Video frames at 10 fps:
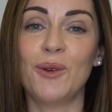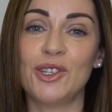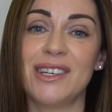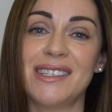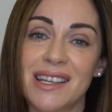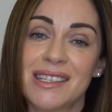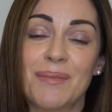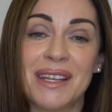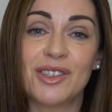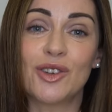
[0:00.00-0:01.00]
which is it's
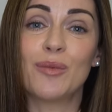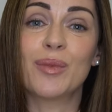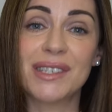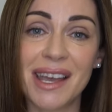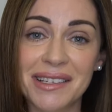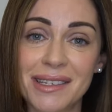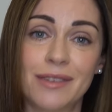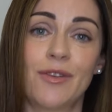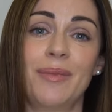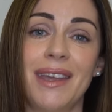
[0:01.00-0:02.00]
meant to protect us
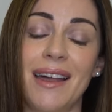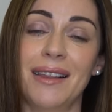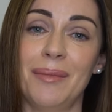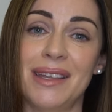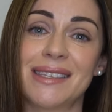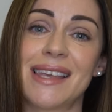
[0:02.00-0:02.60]
from the elements